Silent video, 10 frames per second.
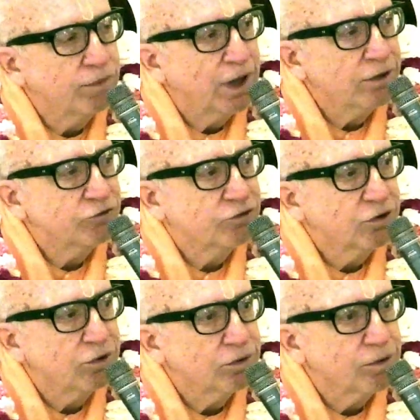
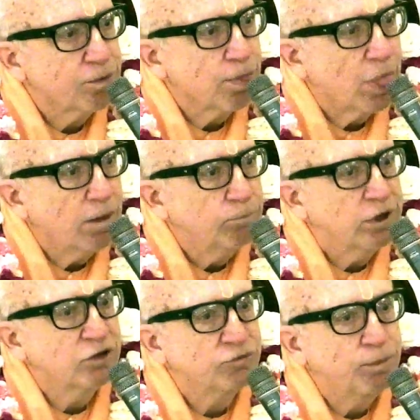master
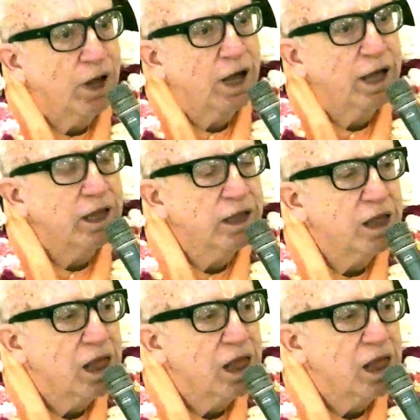because by